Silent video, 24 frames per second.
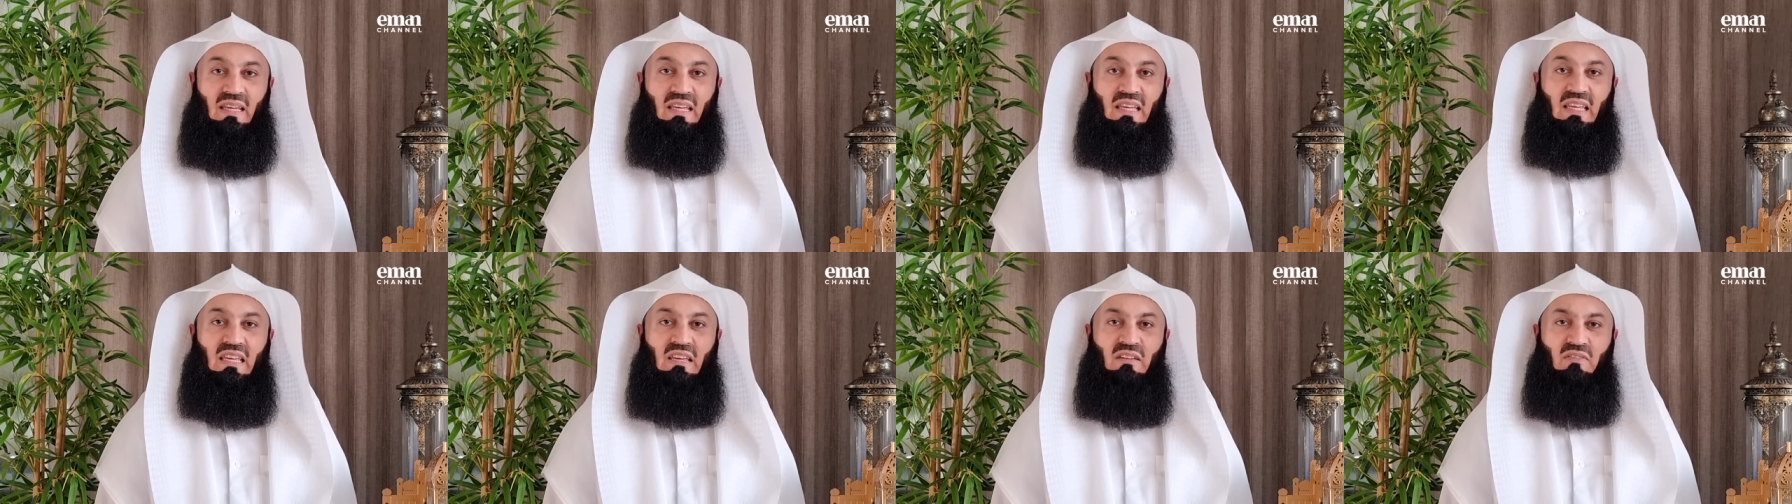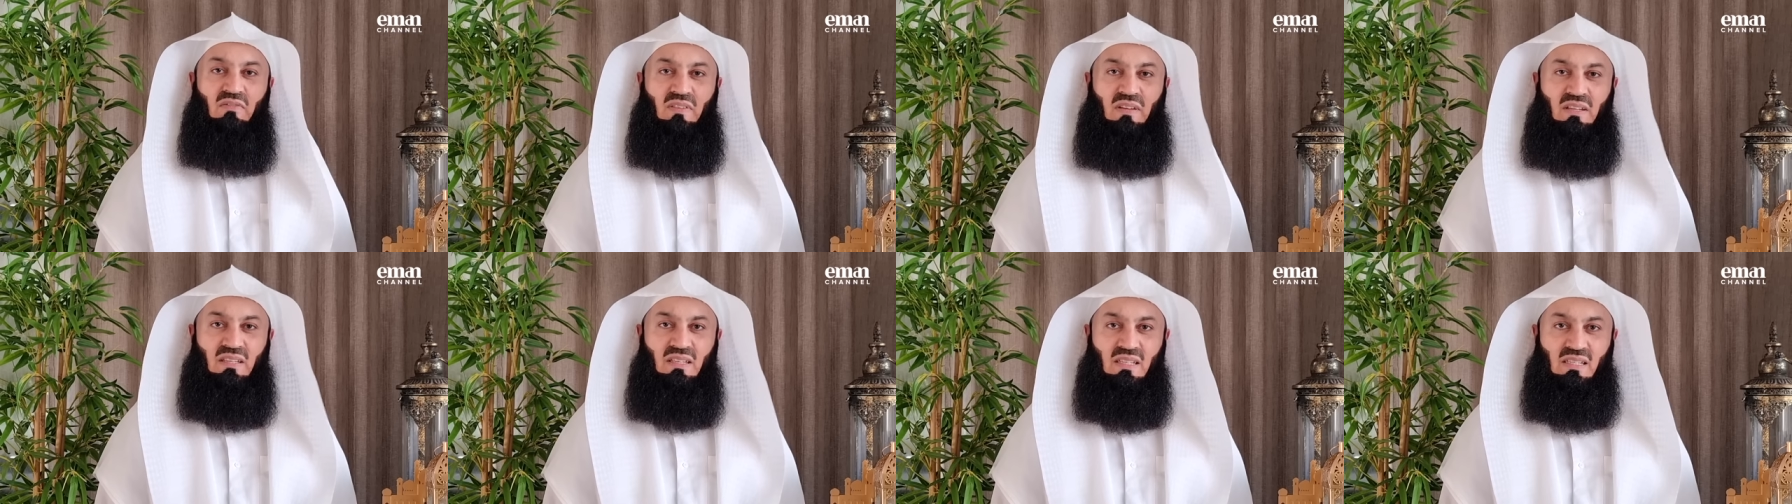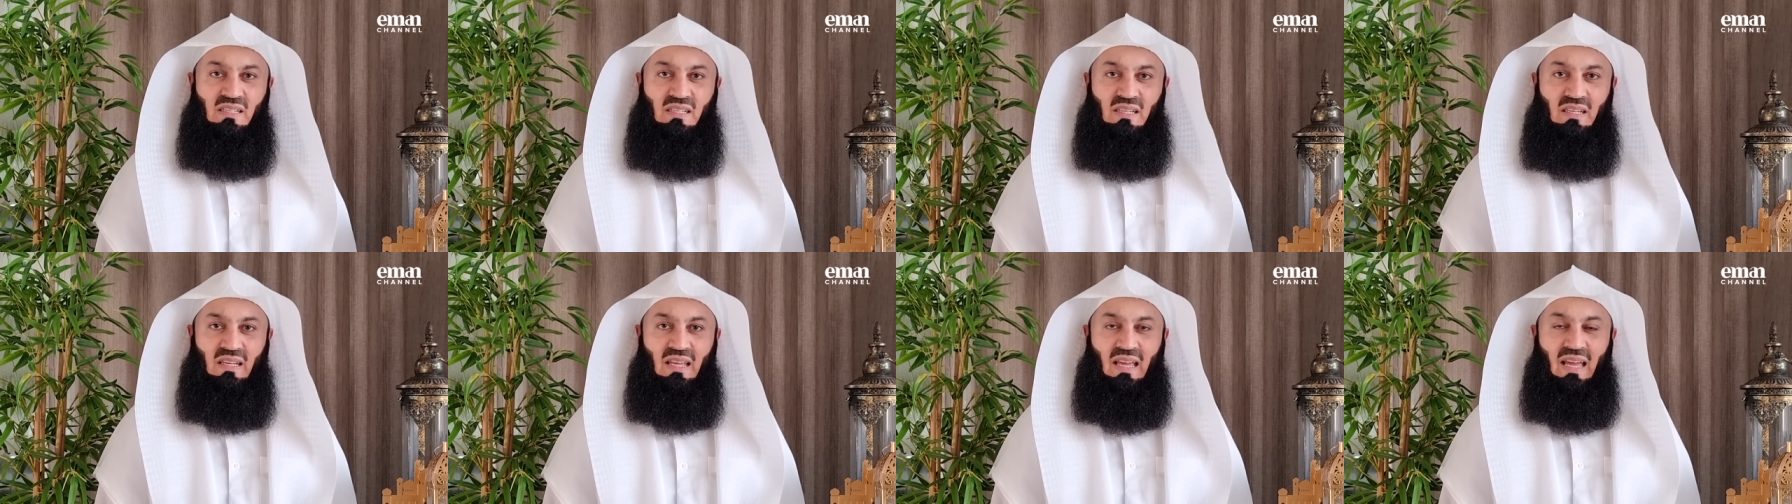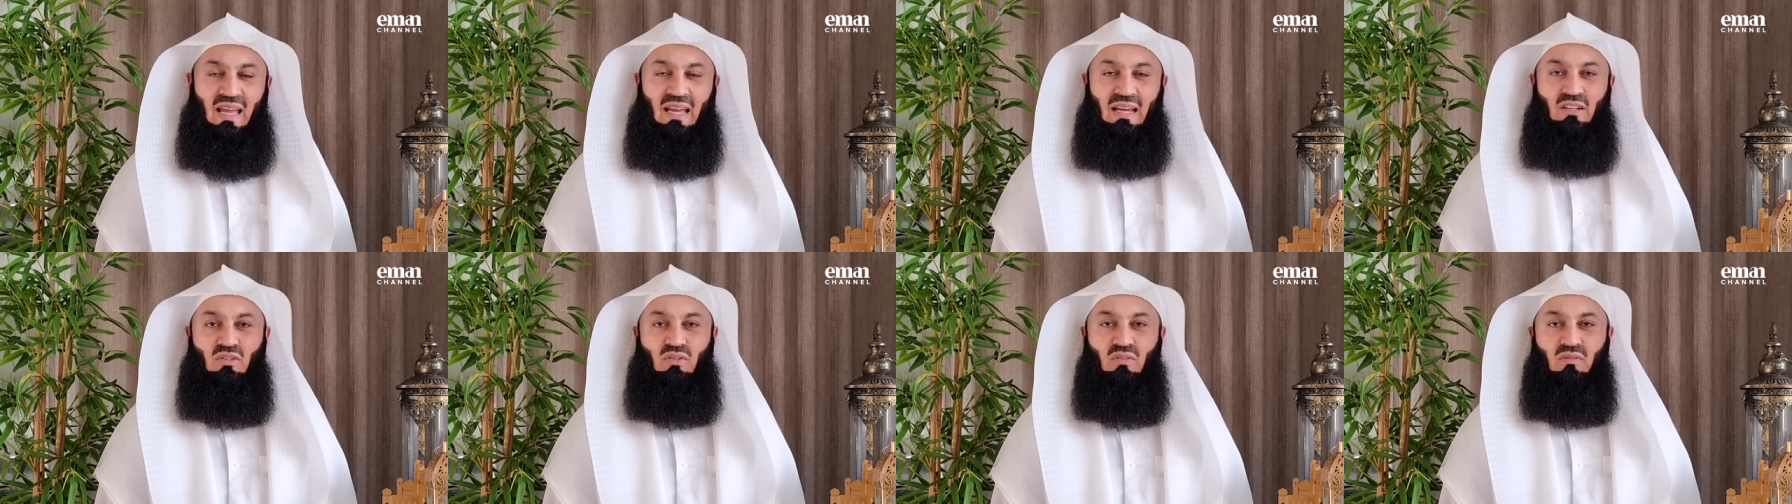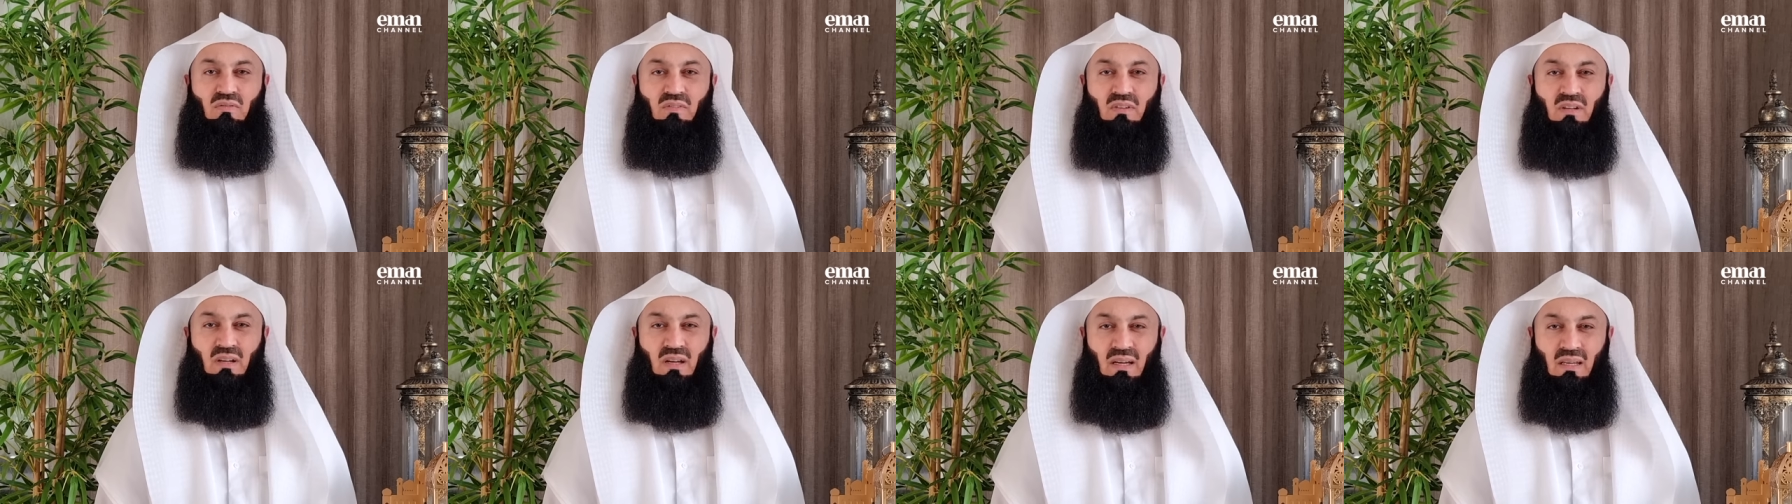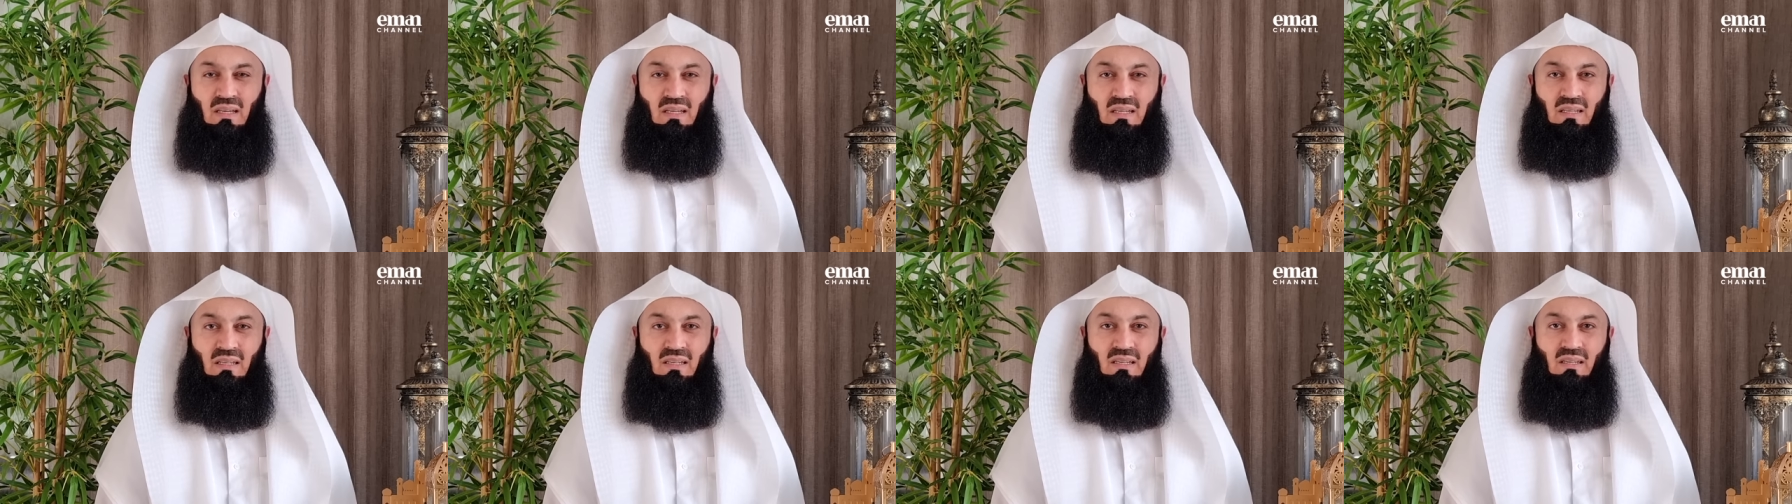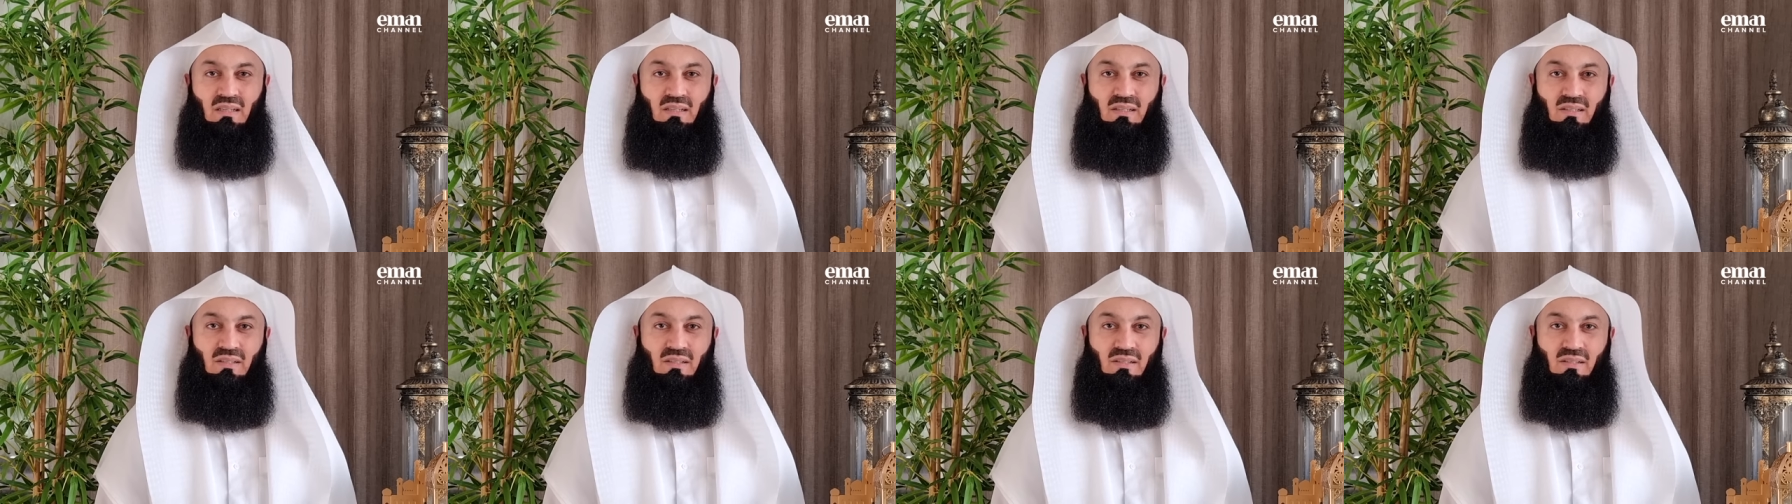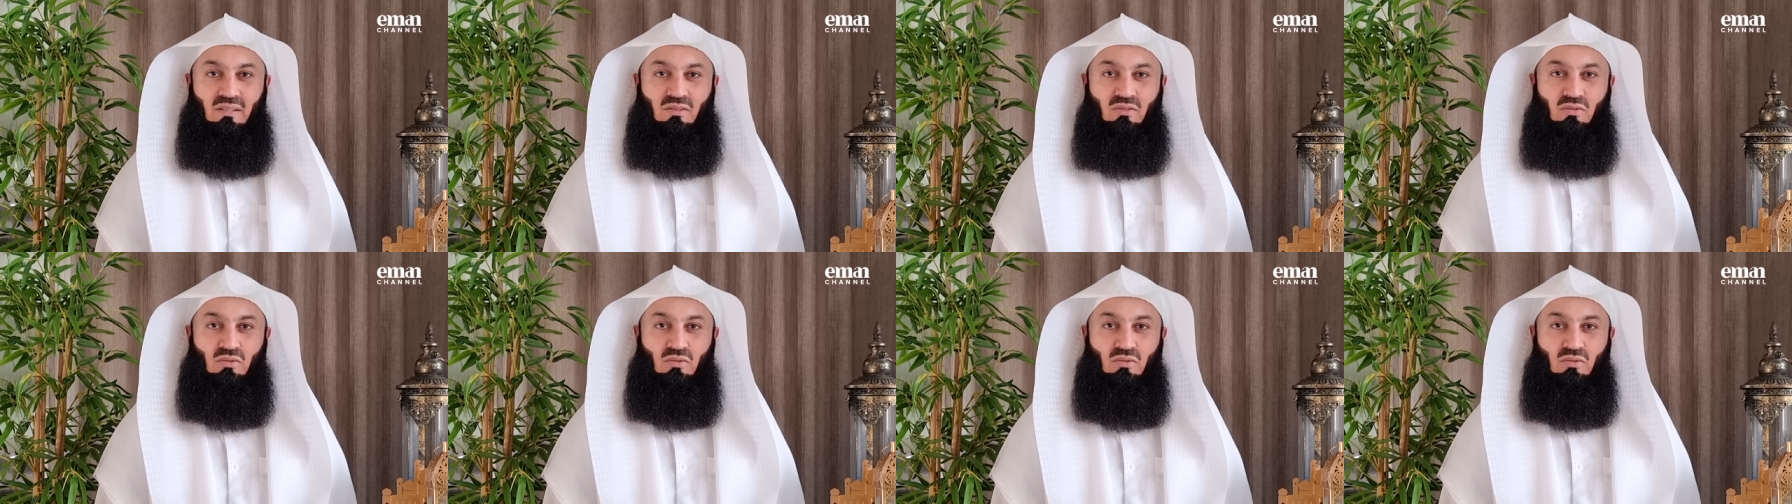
If it is an act of kindness